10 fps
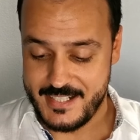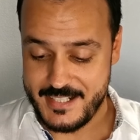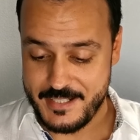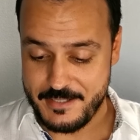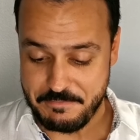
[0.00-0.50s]

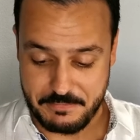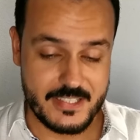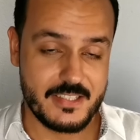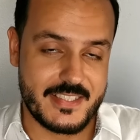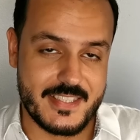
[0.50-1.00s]
um,
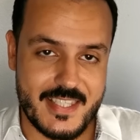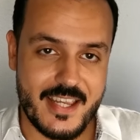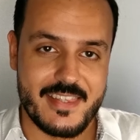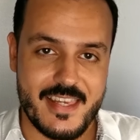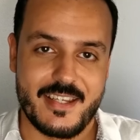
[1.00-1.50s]
needless to
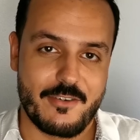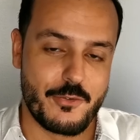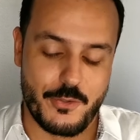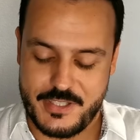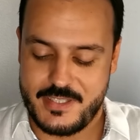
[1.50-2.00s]
say that
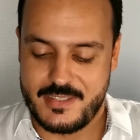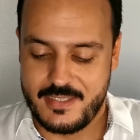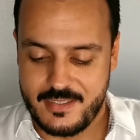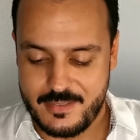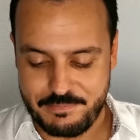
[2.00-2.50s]
of
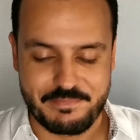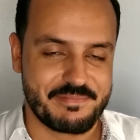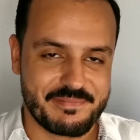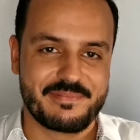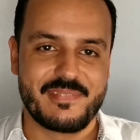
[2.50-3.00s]
course uh,
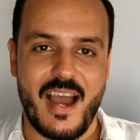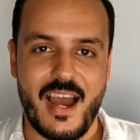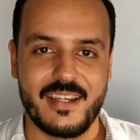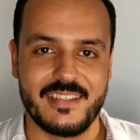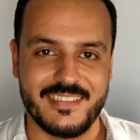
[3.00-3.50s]

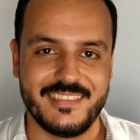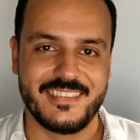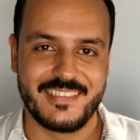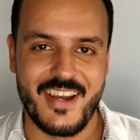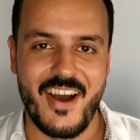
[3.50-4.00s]
I
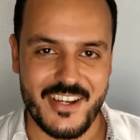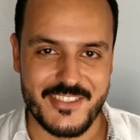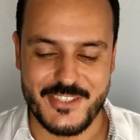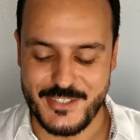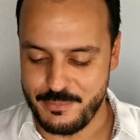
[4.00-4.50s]

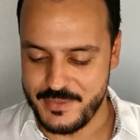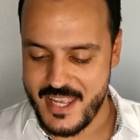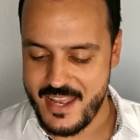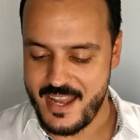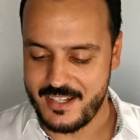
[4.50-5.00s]
got some
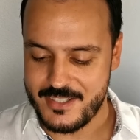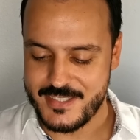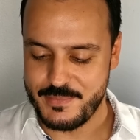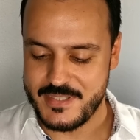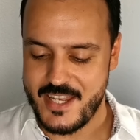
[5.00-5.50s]
atten- I
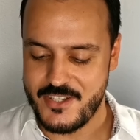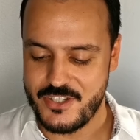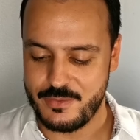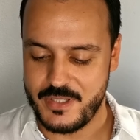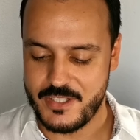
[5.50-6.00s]
got some
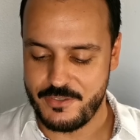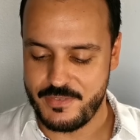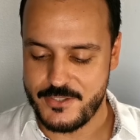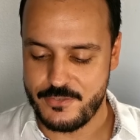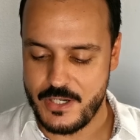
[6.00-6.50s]
attention because
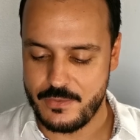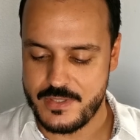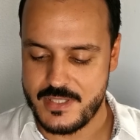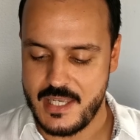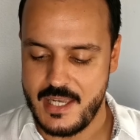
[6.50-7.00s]
of this
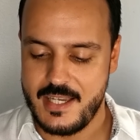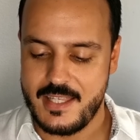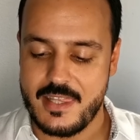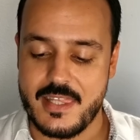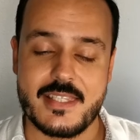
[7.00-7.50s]
fragrance
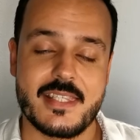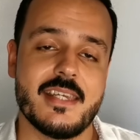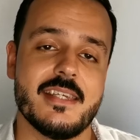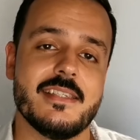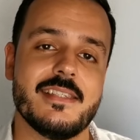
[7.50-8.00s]
this
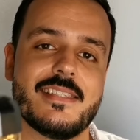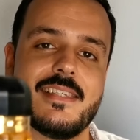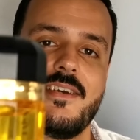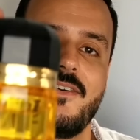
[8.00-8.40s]
is